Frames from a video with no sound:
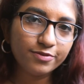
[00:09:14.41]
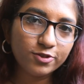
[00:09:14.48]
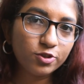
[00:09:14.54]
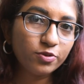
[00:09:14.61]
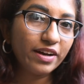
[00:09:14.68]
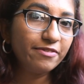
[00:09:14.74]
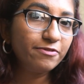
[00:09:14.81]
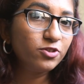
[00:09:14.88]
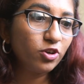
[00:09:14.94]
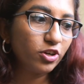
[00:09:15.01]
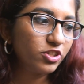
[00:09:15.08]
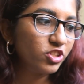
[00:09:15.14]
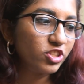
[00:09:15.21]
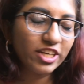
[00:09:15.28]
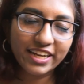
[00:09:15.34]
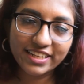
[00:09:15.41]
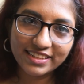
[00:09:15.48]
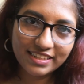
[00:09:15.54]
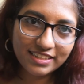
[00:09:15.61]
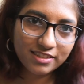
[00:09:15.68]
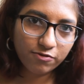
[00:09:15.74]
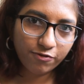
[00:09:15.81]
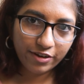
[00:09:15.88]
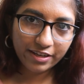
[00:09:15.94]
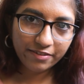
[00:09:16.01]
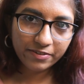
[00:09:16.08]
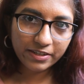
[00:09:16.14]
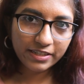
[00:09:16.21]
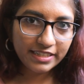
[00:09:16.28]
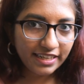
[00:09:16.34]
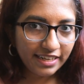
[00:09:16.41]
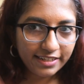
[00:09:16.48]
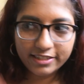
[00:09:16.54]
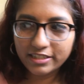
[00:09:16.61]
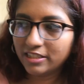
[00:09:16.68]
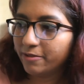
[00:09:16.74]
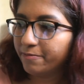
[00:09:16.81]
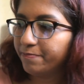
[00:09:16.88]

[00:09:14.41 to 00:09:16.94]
so I've not tried this flavor yet